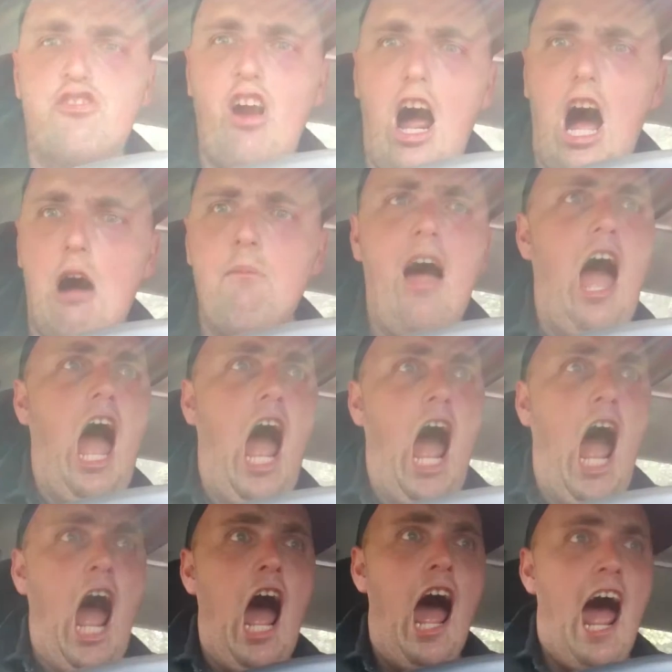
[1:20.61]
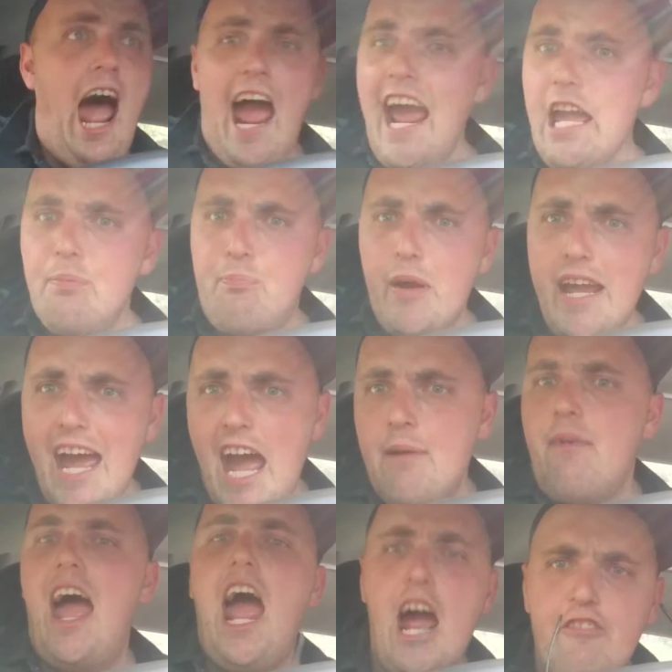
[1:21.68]
from 8
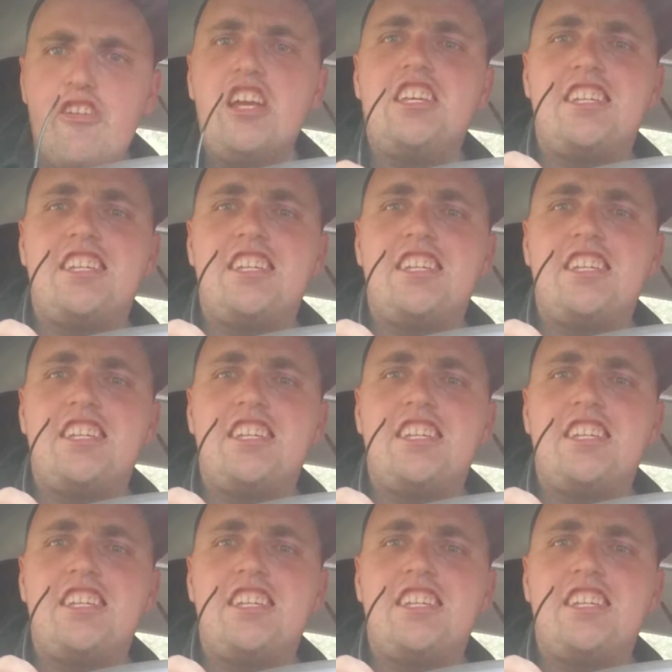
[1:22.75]
pm every